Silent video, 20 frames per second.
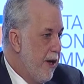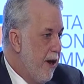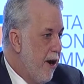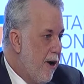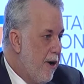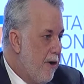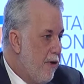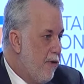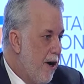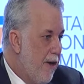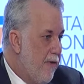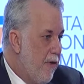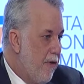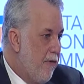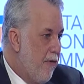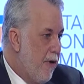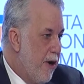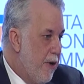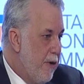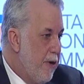hard to have a
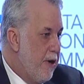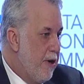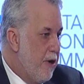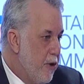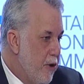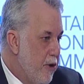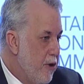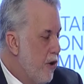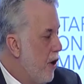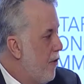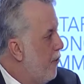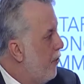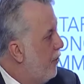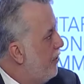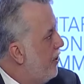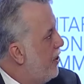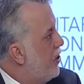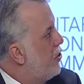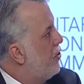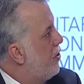very good
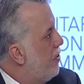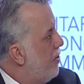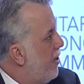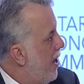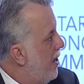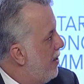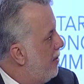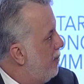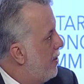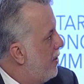conversation on that